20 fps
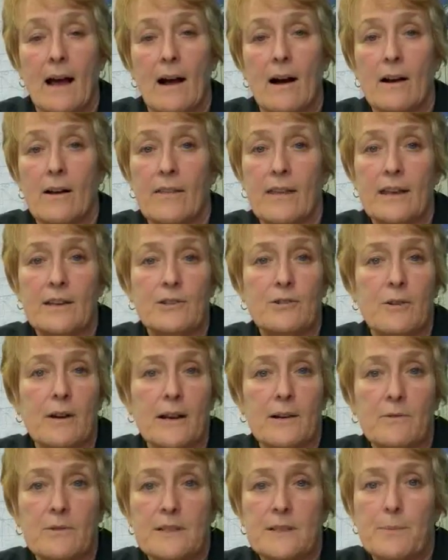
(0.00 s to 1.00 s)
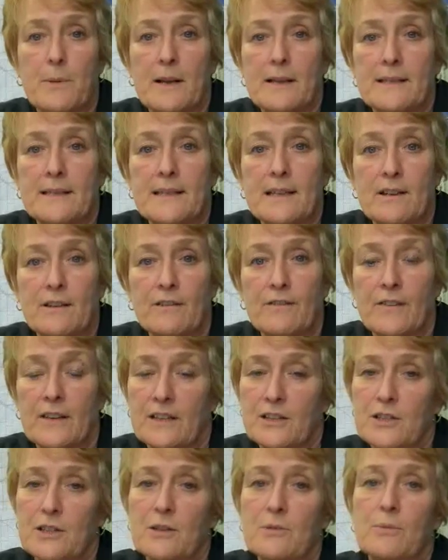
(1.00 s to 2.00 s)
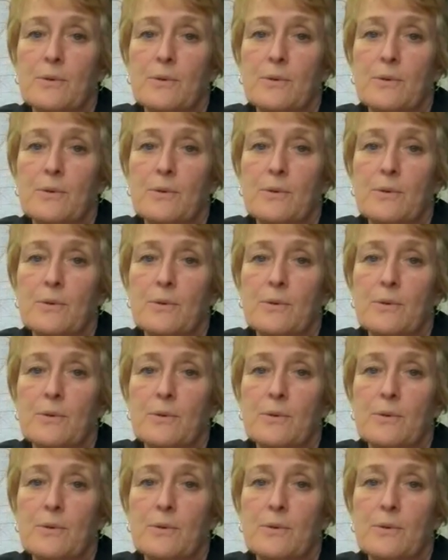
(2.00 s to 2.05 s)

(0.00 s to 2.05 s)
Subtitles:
Are they trying response to intervention?